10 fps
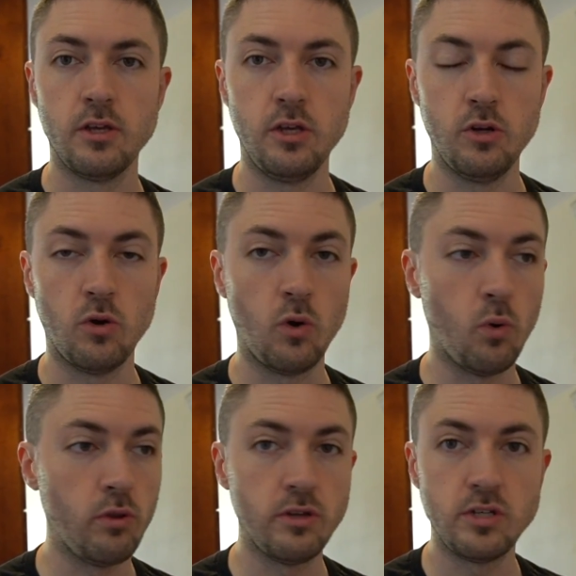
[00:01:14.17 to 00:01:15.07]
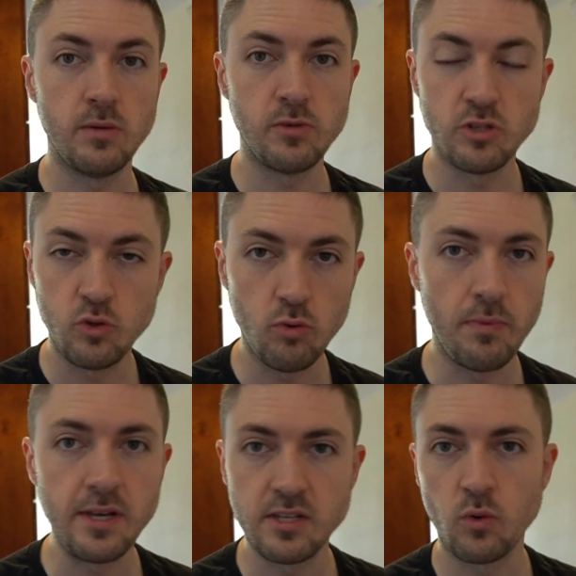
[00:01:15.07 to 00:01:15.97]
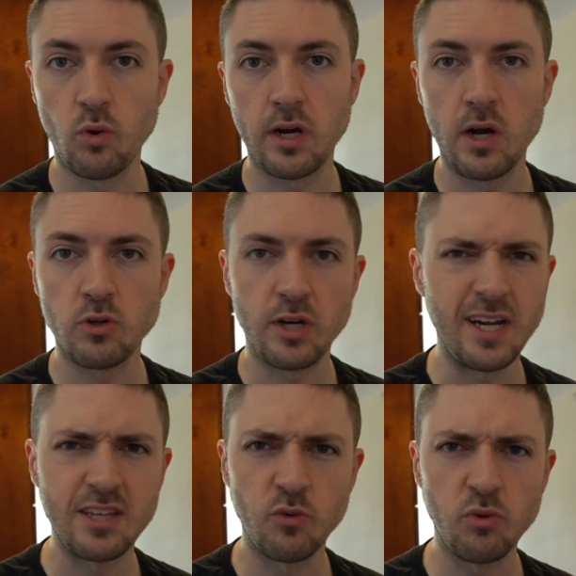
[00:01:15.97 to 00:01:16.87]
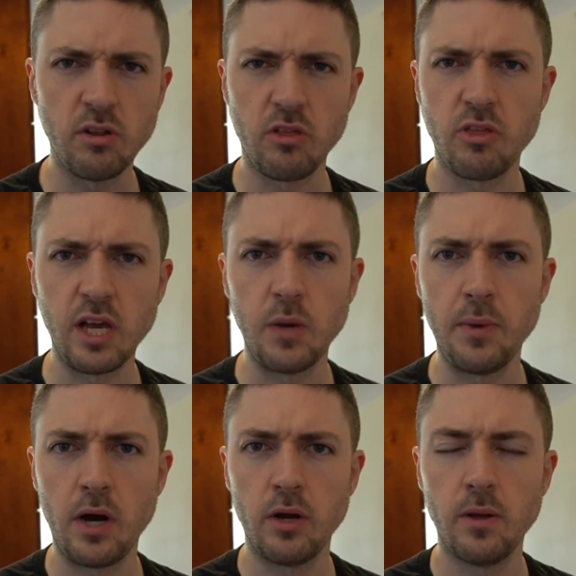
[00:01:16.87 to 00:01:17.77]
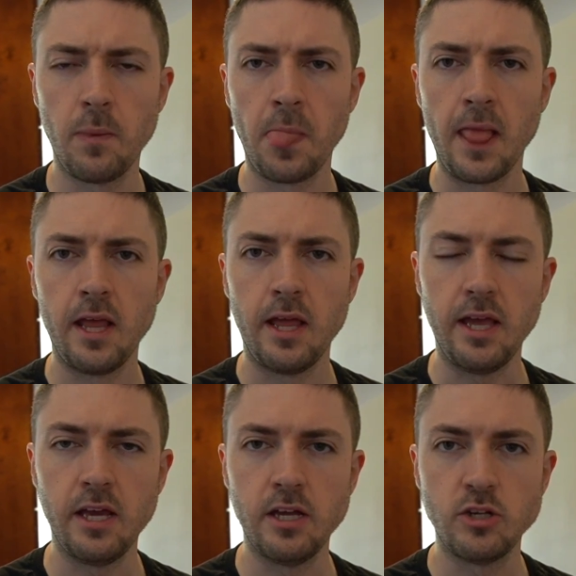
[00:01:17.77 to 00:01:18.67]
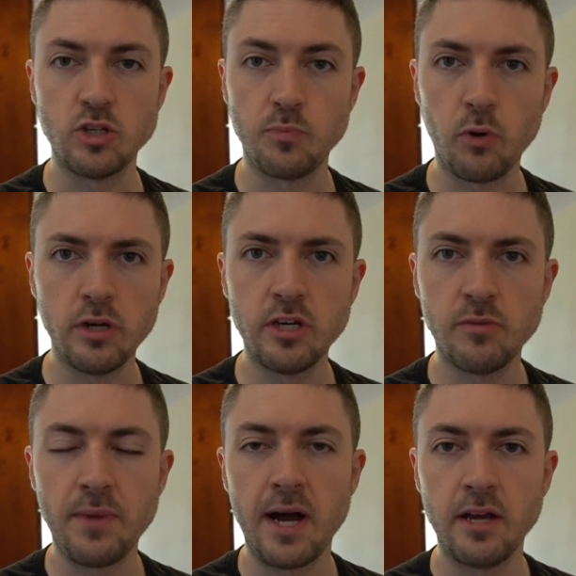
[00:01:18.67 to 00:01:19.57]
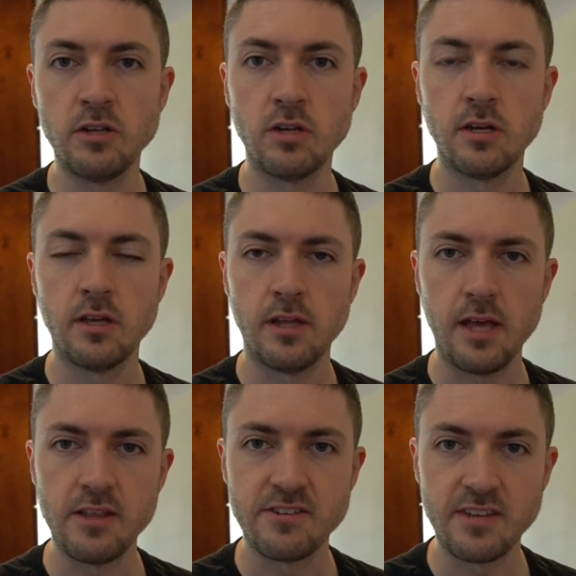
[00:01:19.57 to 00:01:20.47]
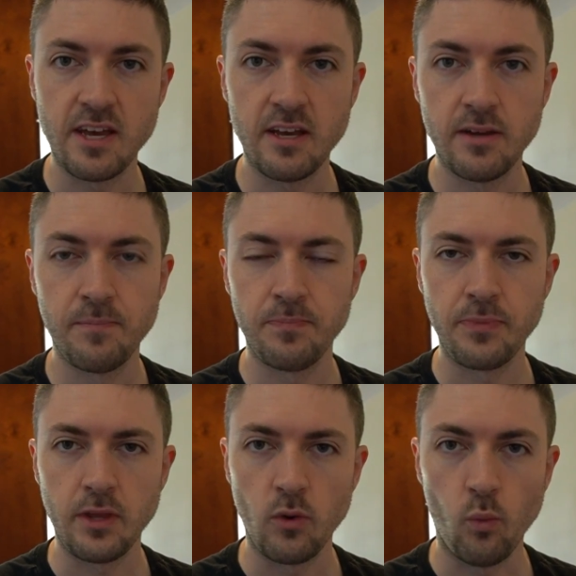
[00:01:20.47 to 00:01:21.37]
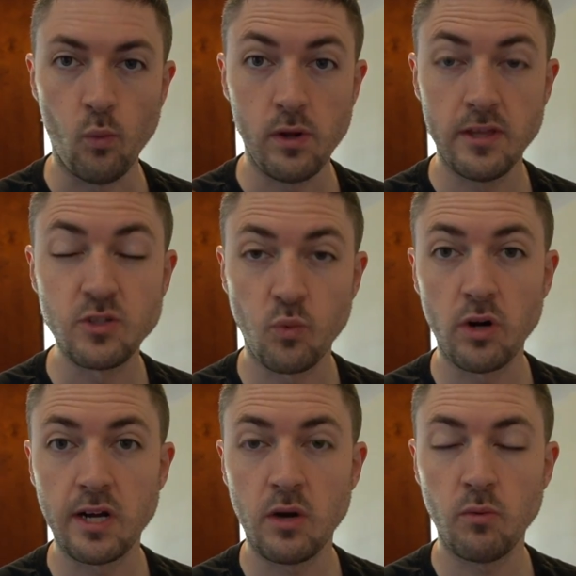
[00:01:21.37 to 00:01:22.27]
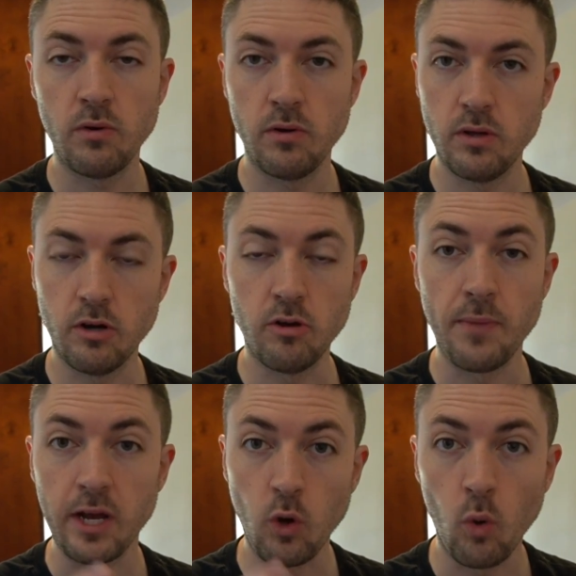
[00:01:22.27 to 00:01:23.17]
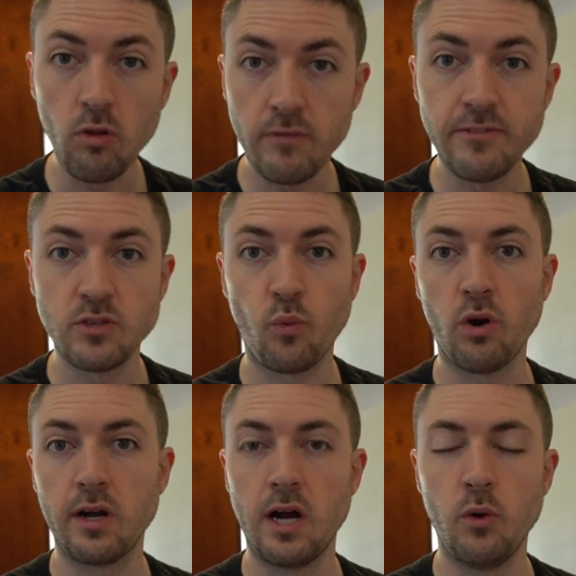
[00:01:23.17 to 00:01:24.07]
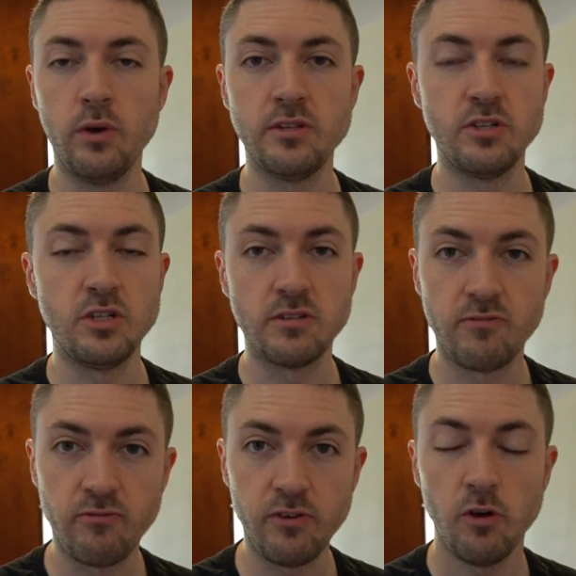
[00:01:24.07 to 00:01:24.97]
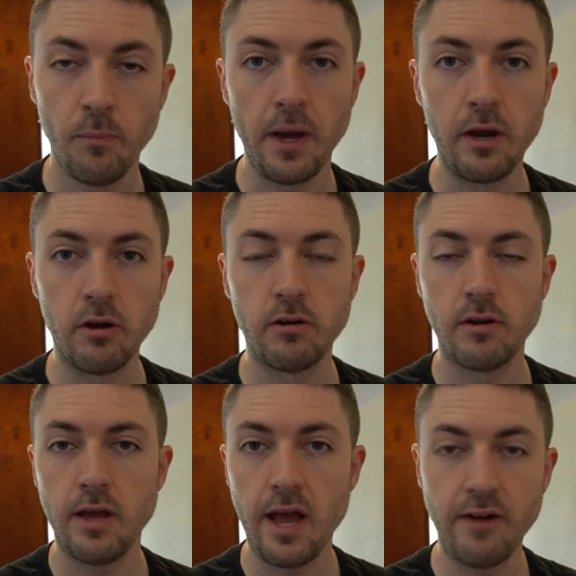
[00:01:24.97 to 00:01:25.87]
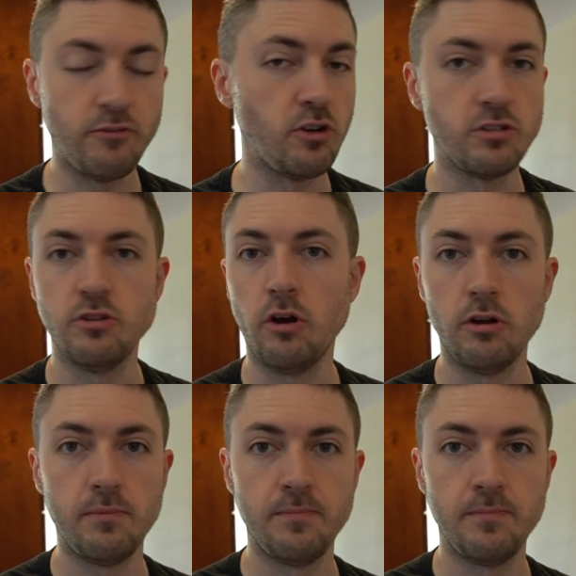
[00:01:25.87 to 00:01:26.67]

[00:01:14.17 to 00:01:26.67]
you know, go to the gym, just do a basic workout. Try not to really think about it and just put in your mind and say, when this workout or my goal of this workout is to just feel better after it's done.